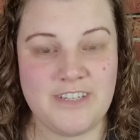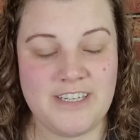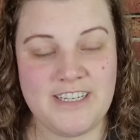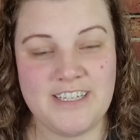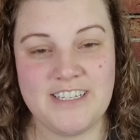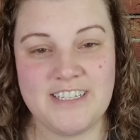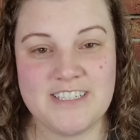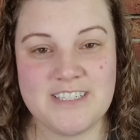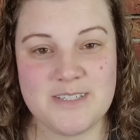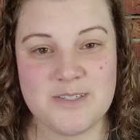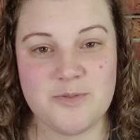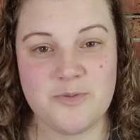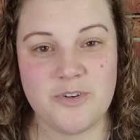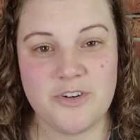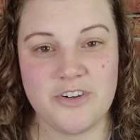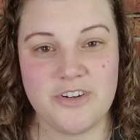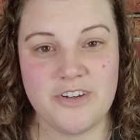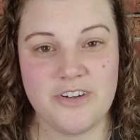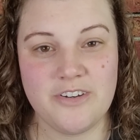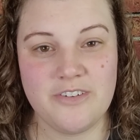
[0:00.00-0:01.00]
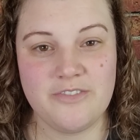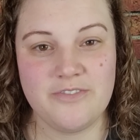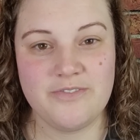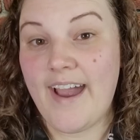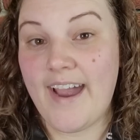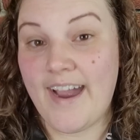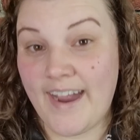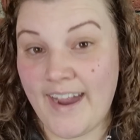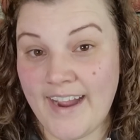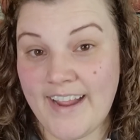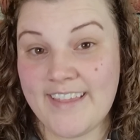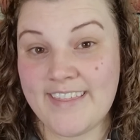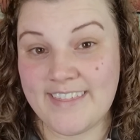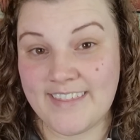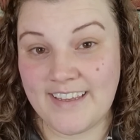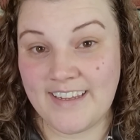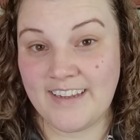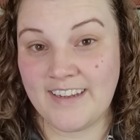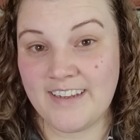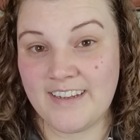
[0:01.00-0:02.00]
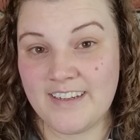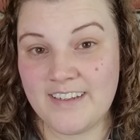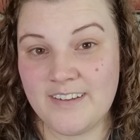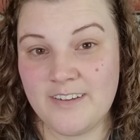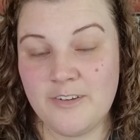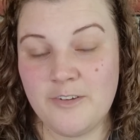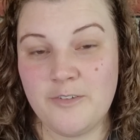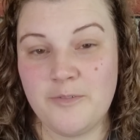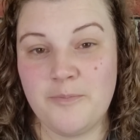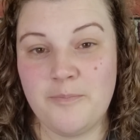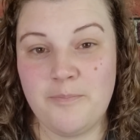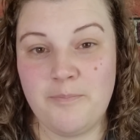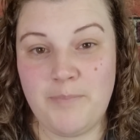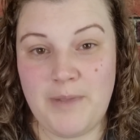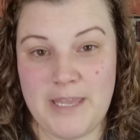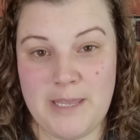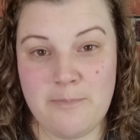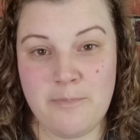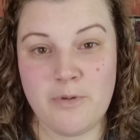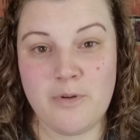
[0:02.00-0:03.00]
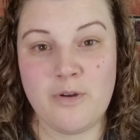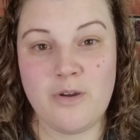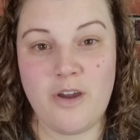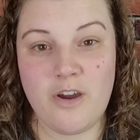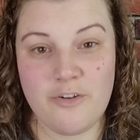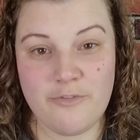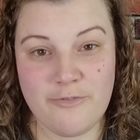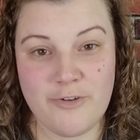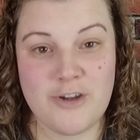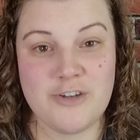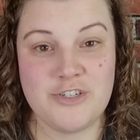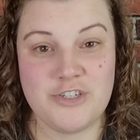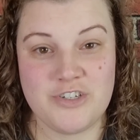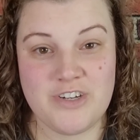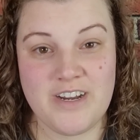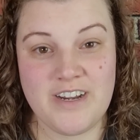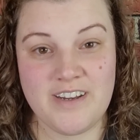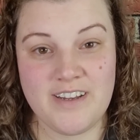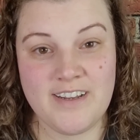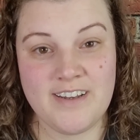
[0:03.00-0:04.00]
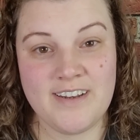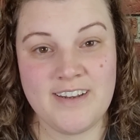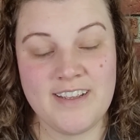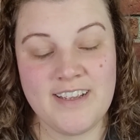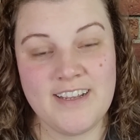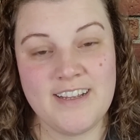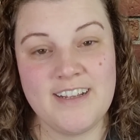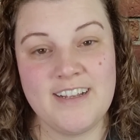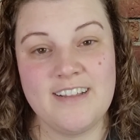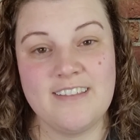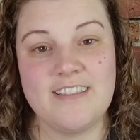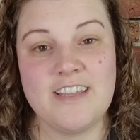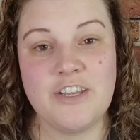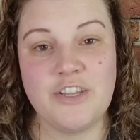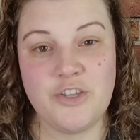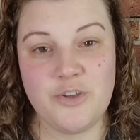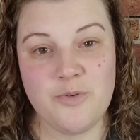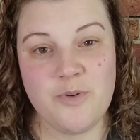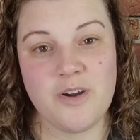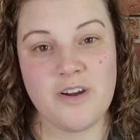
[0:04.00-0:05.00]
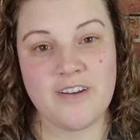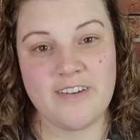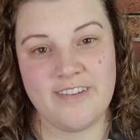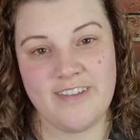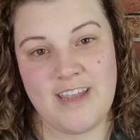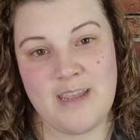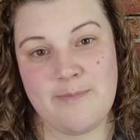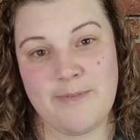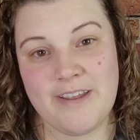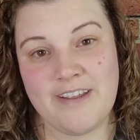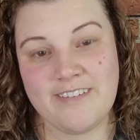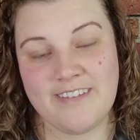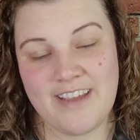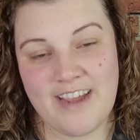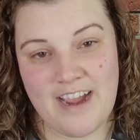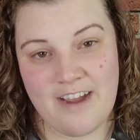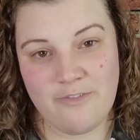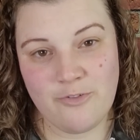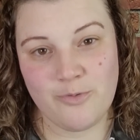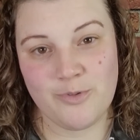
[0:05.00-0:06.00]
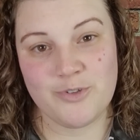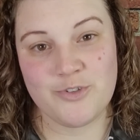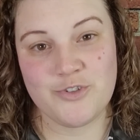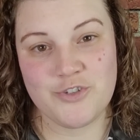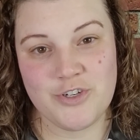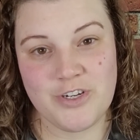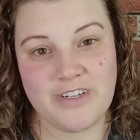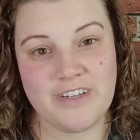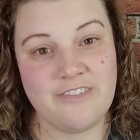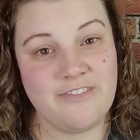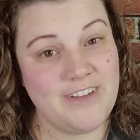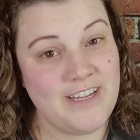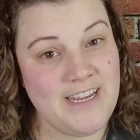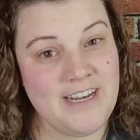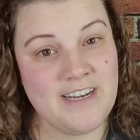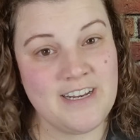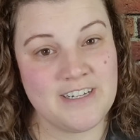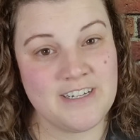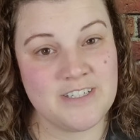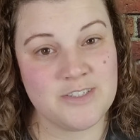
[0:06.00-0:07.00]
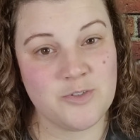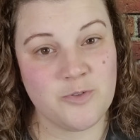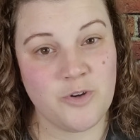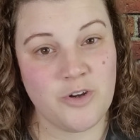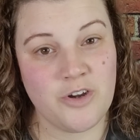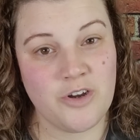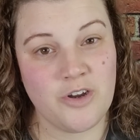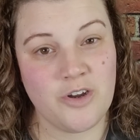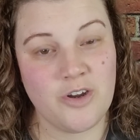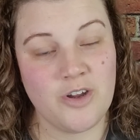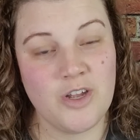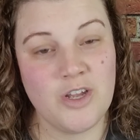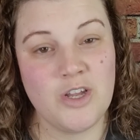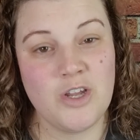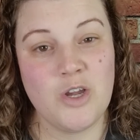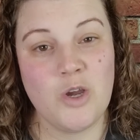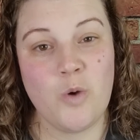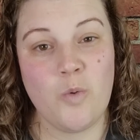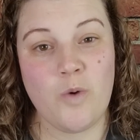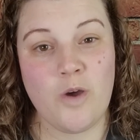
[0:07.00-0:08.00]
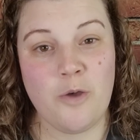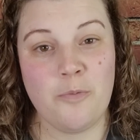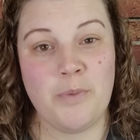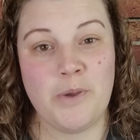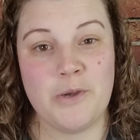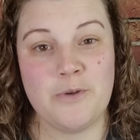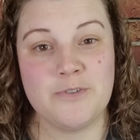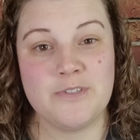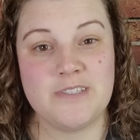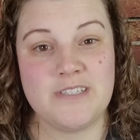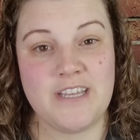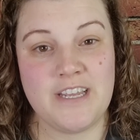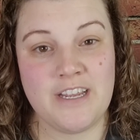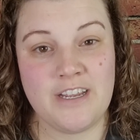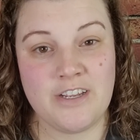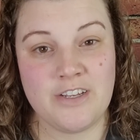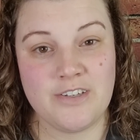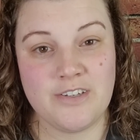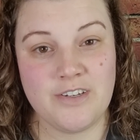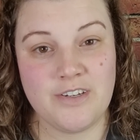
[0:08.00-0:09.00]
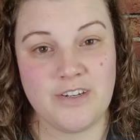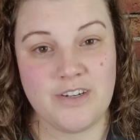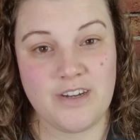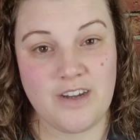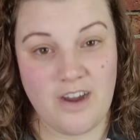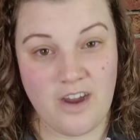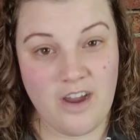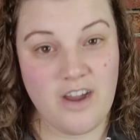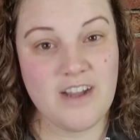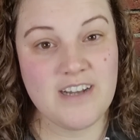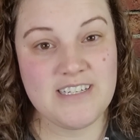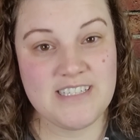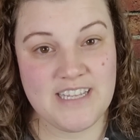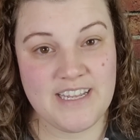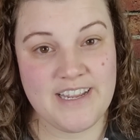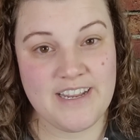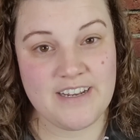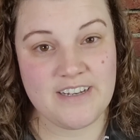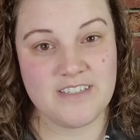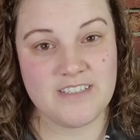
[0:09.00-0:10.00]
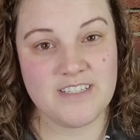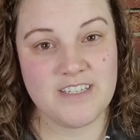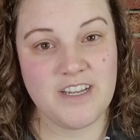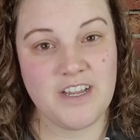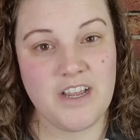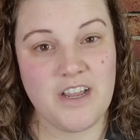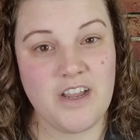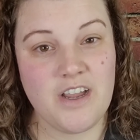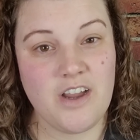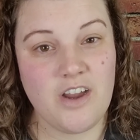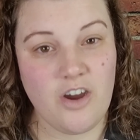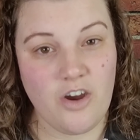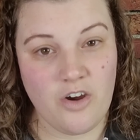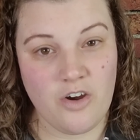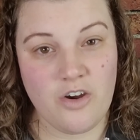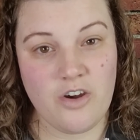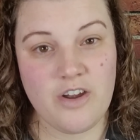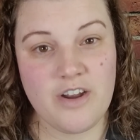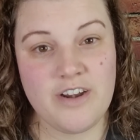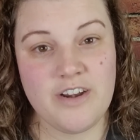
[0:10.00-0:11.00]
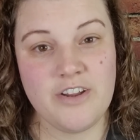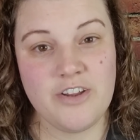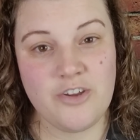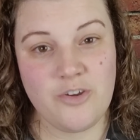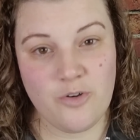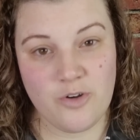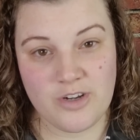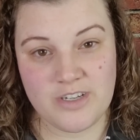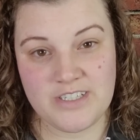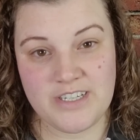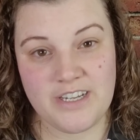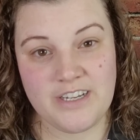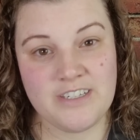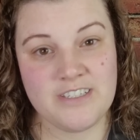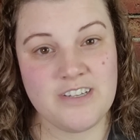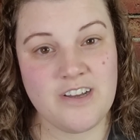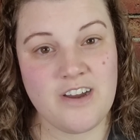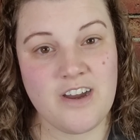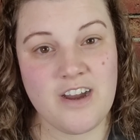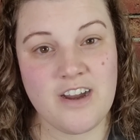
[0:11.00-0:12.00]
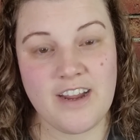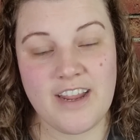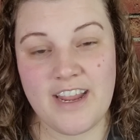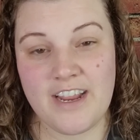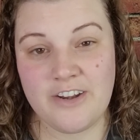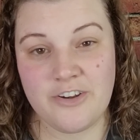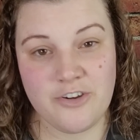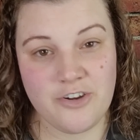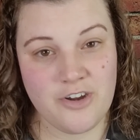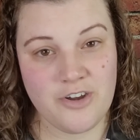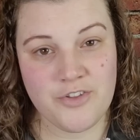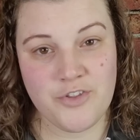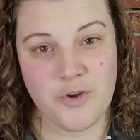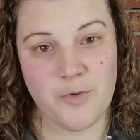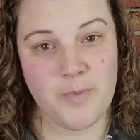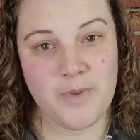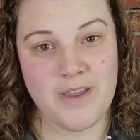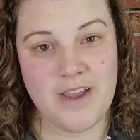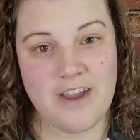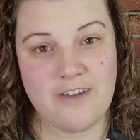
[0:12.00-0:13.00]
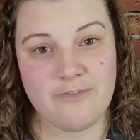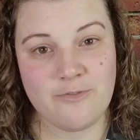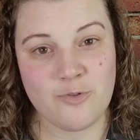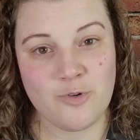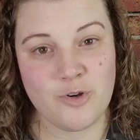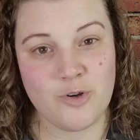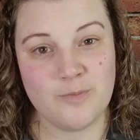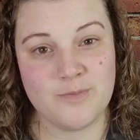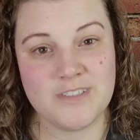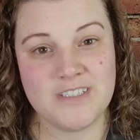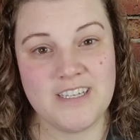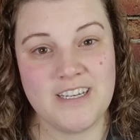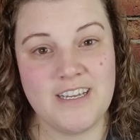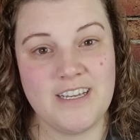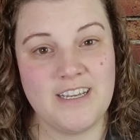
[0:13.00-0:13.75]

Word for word: eating disorder. I think people are frustrated that you are claiming to have a restrictive eating disorder while posting content on your TikTok and your other platforms